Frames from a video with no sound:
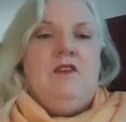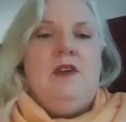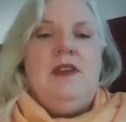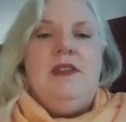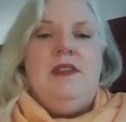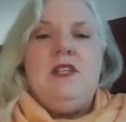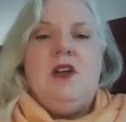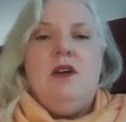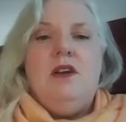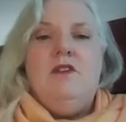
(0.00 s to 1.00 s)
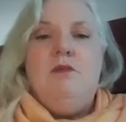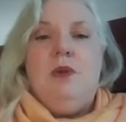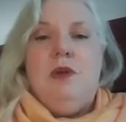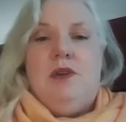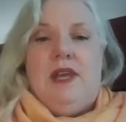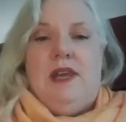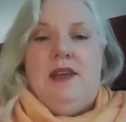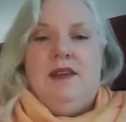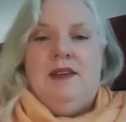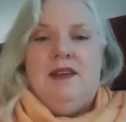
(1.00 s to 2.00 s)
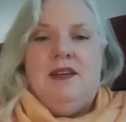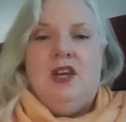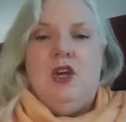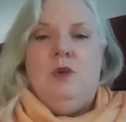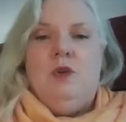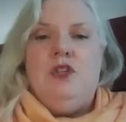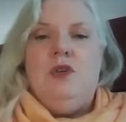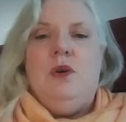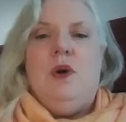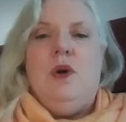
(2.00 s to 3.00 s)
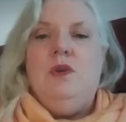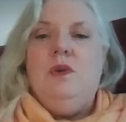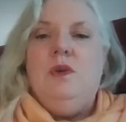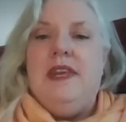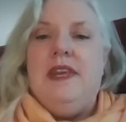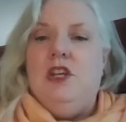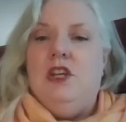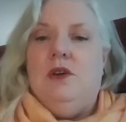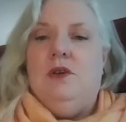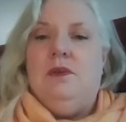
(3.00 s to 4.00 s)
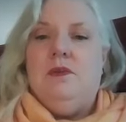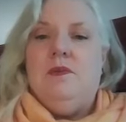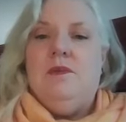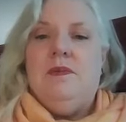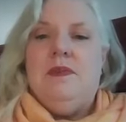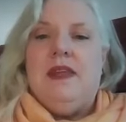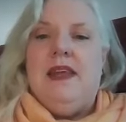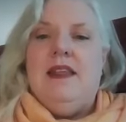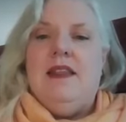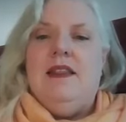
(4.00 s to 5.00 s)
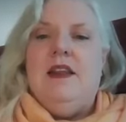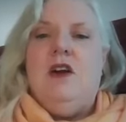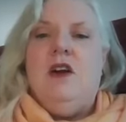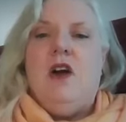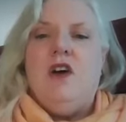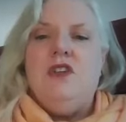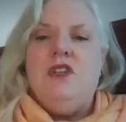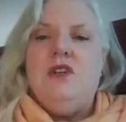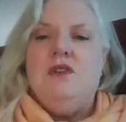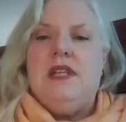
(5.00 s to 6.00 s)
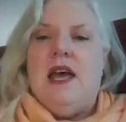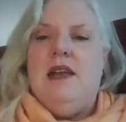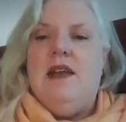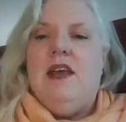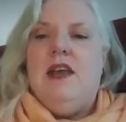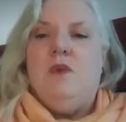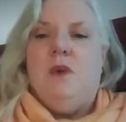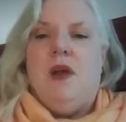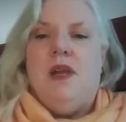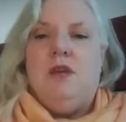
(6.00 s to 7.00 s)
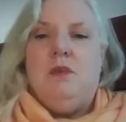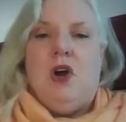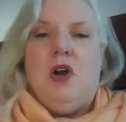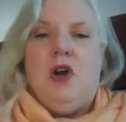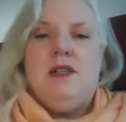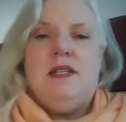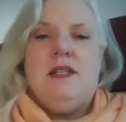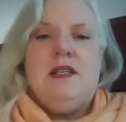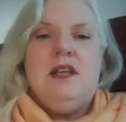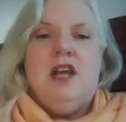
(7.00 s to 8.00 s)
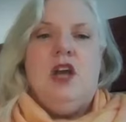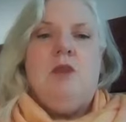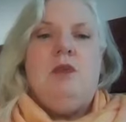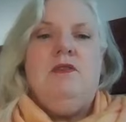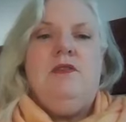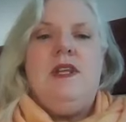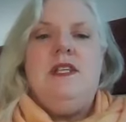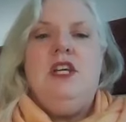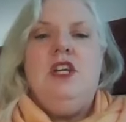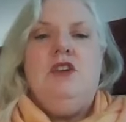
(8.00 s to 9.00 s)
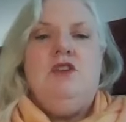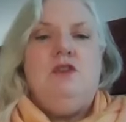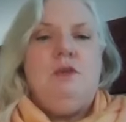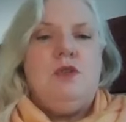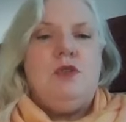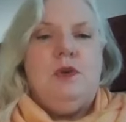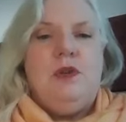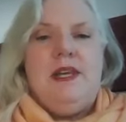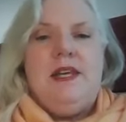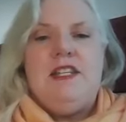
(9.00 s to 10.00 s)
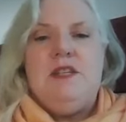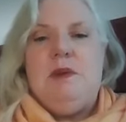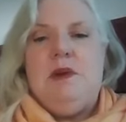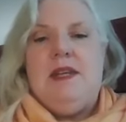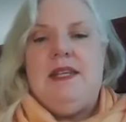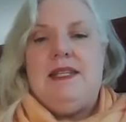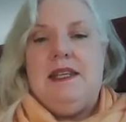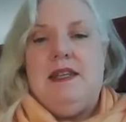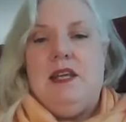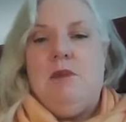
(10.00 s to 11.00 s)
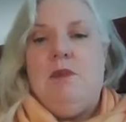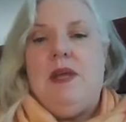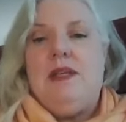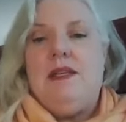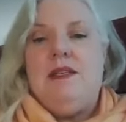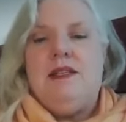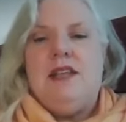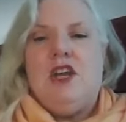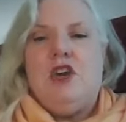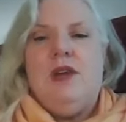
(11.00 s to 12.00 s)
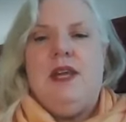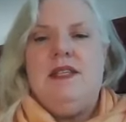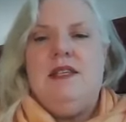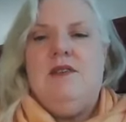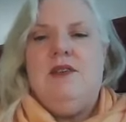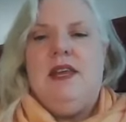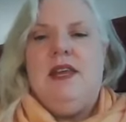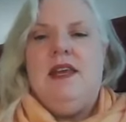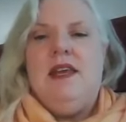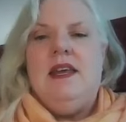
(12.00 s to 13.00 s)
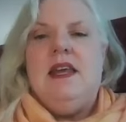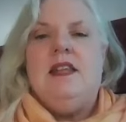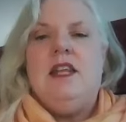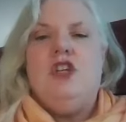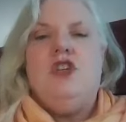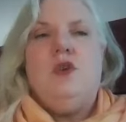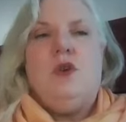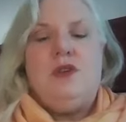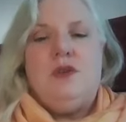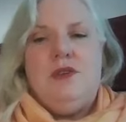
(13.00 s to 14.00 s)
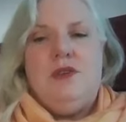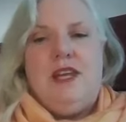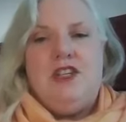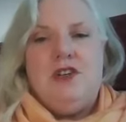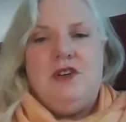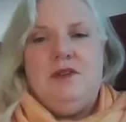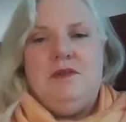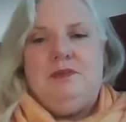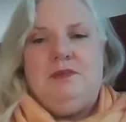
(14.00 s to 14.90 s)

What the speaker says: For in this garden of beauty, which you hold within you, there are also dead and rotting parts, preventing you from truly experiencing the abundance and creativity that is your true nature.